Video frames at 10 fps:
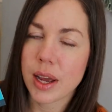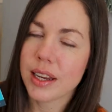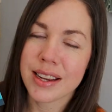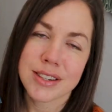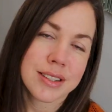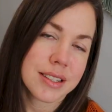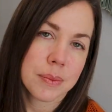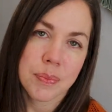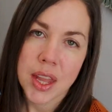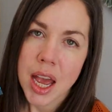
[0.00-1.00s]
And
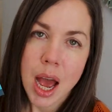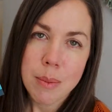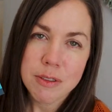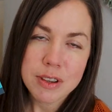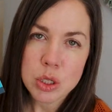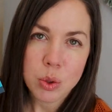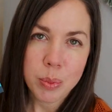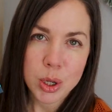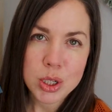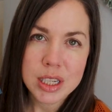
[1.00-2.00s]
I'm a visual
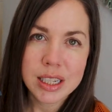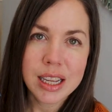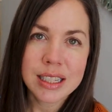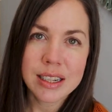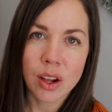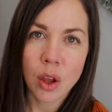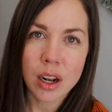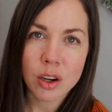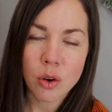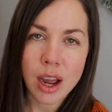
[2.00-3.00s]
person in a
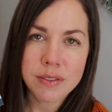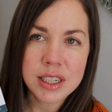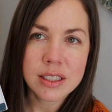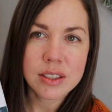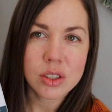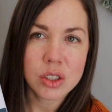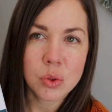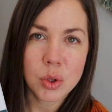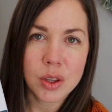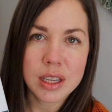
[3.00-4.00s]
lot of crafting
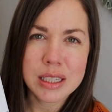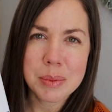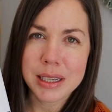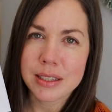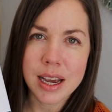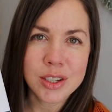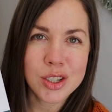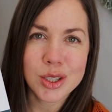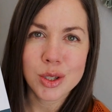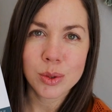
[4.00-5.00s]
sort of things because I
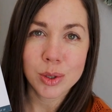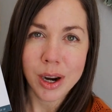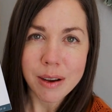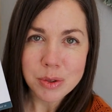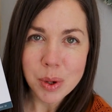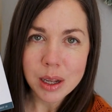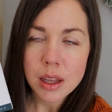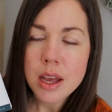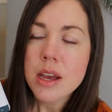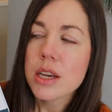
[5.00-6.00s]
just don't craft well.